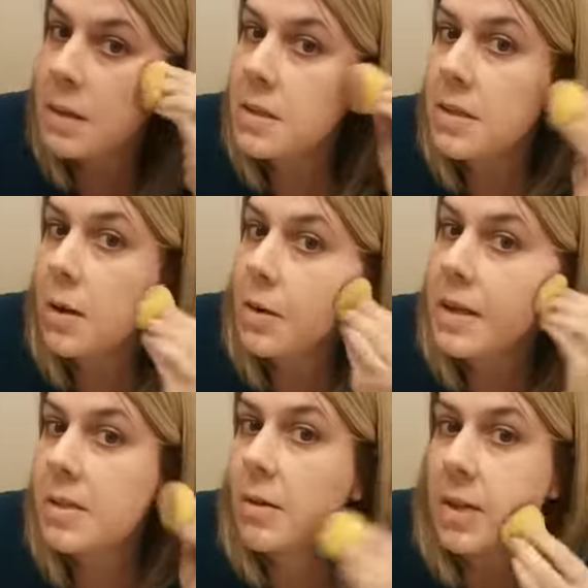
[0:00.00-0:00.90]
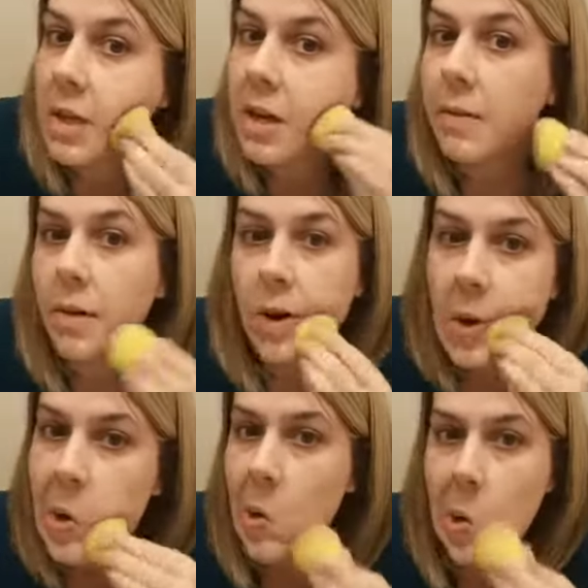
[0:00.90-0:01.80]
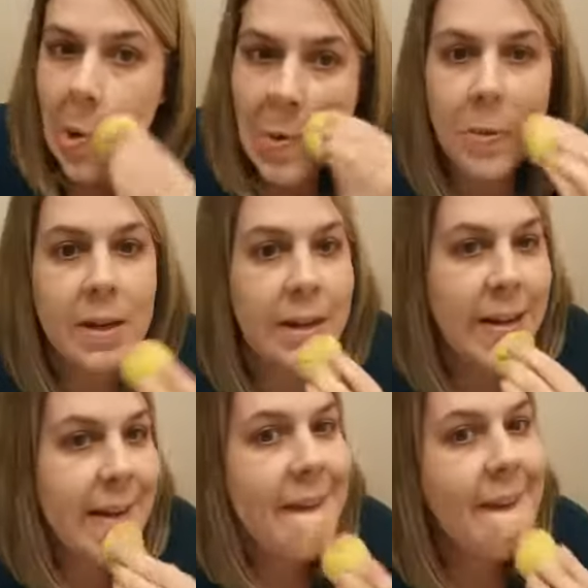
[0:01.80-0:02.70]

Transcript: It's already starting to cover quickly.